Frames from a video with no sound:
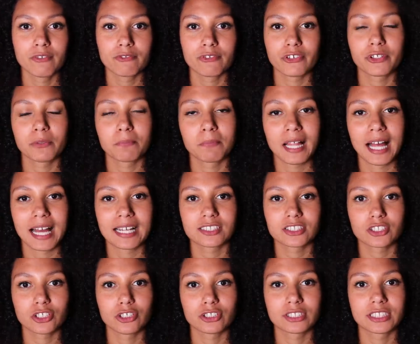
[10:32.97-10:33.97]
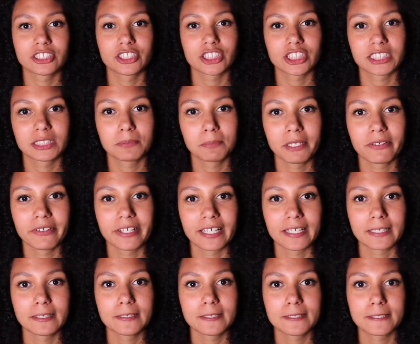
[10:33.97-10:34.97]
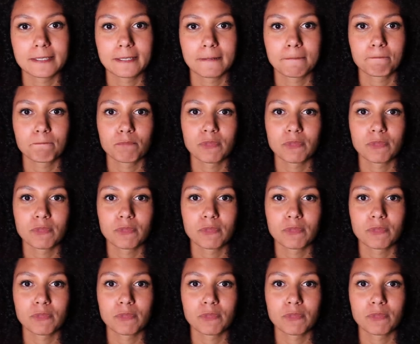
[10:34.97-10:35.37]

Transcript: for the Black Scottish experience.